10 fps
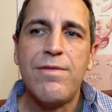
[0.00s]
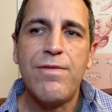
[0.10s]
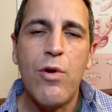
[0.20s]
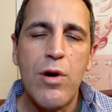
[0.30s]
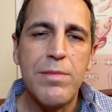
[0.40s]

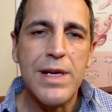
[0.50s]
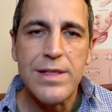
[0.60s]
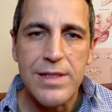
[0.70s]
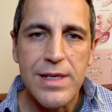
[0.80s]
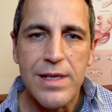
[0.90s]
forming
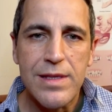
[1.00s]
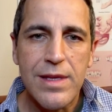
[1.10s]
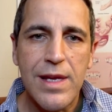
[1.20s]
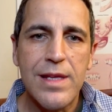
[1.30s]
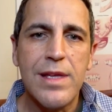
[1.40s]
teeth,
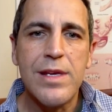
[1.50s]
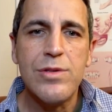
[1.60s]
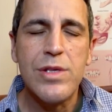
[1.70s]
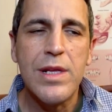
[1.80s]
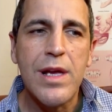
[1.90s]
and they
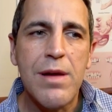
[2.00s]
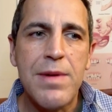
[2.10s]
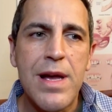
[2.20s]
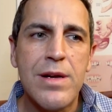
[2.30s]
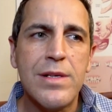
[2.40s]
usually come
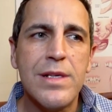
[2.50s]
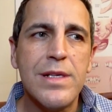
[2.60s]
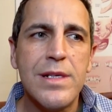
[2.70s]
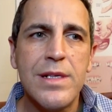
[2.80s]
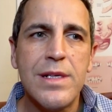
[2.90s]
out
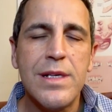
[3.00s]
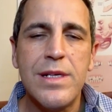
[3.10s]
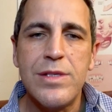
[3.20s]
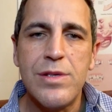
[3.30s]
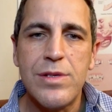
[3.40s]
uh,
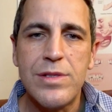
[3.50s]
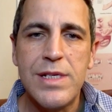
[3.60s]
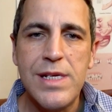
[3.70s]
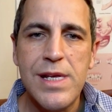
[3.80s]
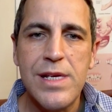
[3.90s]
in your
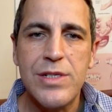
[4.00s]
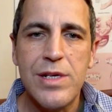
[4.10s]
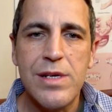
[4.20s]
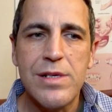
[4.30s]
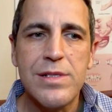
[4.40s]
teenage
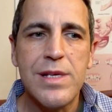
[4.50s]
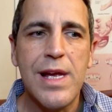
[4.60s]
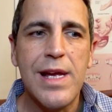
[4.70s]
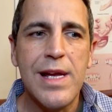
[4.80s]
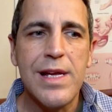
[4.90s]
years,
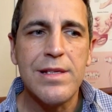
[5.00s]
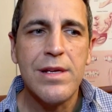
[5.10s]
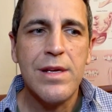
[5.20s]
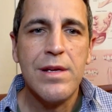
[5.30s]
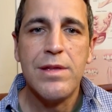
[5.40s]
and
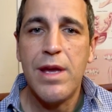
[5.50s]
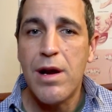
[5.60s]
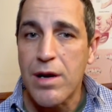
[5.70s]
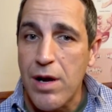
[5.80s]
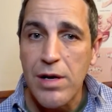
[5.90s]
they
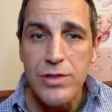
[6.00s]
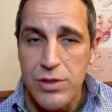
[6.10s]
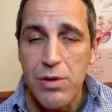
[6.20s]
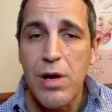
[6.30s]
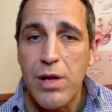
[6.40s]
are called
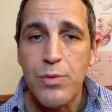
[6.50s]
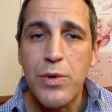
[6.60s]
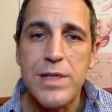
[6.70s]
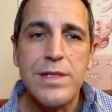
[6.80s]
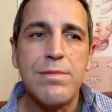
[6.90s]
so-called
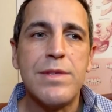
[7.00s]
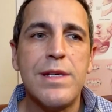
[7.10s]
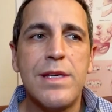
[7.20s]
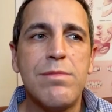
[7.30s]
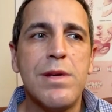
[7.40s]
wisdom
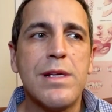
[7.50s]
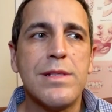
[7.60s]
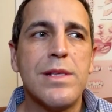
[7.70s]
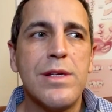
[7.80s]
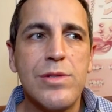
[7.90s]
teeth
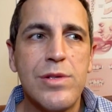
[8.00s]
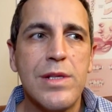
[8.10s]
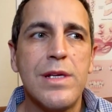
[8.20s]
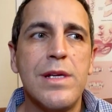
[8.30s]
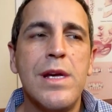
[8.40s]
because they
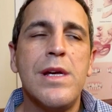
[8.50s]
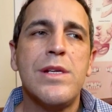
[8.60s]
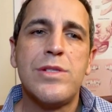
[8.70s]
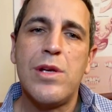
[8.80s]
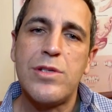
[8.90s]
usually
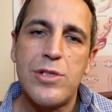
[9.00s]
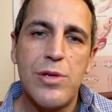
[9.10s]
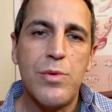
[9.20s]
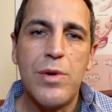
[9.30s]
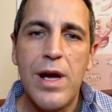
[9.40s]
start to
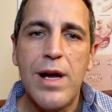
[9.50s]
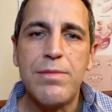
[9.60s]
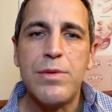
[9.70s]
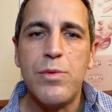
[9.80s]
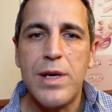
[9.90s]

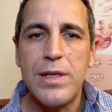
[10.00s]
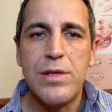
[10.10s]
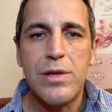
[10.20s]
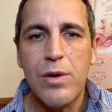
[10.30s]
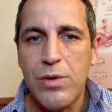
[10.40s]
erupt when
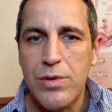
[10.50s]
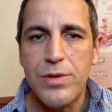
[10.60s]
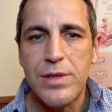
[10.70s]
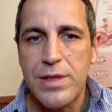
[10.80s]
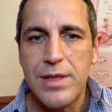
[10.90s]
you're
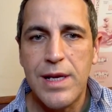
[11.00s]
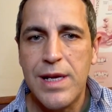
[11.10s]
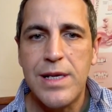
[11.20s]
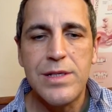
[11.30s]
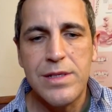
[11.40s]
older in
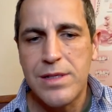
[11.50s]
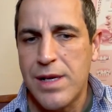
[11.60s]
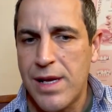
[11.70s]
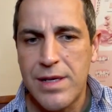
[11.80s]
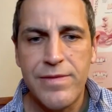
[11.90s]
age and
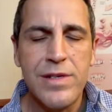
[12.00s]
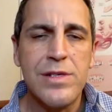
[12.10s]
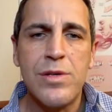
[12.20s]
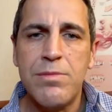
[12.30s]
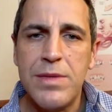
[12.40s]
kind of in
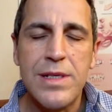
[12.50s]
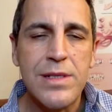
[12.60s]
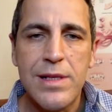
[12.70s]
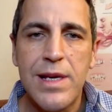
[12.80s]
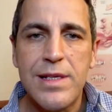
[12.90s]
your mid
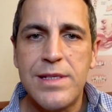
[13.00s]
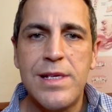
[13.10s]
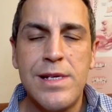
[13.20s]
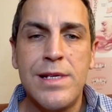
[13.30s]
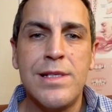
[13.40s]
to late
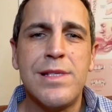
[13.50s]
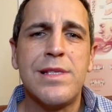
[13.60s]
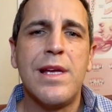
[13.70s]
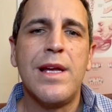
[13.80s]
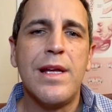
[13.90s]
teens
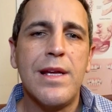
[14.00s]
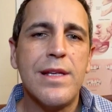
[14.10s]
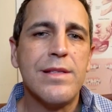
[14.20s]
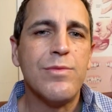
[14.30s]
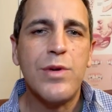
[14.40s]

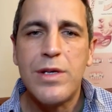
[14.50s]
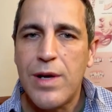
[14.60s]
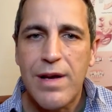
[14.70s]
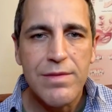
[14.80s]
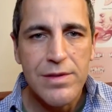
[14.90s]
and where you
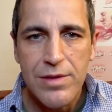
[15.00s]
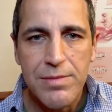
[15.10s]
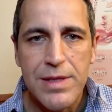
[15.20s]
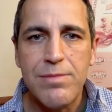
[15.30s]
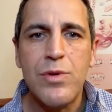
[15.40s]
have a little
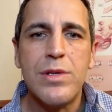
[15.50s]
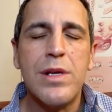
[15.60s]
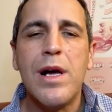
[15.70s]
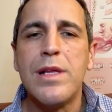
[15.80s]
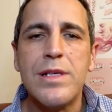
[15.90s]
bit more
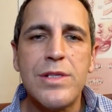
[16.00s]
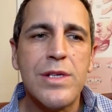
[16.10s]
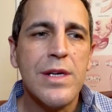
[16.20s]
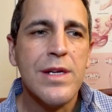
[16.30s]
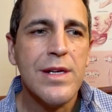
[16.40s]
knowledge.
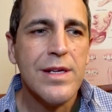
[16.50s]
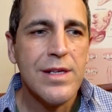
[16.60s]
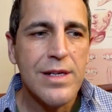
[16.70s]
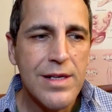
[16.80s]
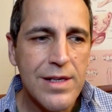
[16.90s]

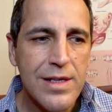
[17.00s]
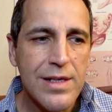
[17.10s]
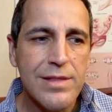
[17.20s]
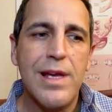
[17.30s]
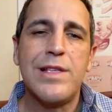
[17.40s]

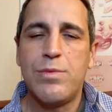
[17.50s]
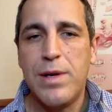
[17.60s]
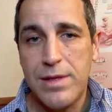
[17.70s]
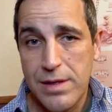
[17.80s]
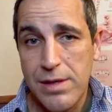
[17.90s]
Uh, that's
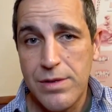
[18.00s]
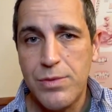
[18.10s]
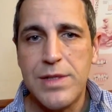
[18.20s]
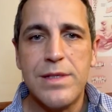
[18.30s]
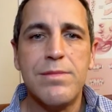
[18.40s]
why they're called
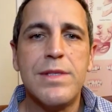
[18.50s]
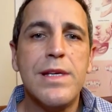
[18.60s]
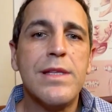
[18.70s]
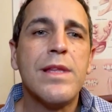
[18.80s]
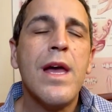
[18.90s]
wisdom
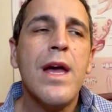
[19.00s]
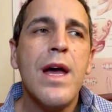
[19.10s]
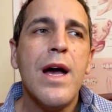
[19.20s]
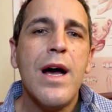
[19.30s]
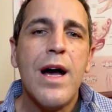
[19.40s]

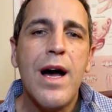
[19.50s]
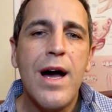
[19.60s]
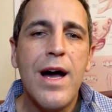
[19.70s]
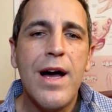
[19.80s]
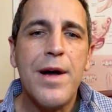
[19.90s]
teeth.
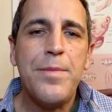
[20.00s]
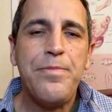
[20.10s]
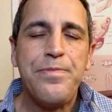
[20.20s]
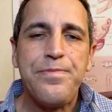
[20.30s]
Um,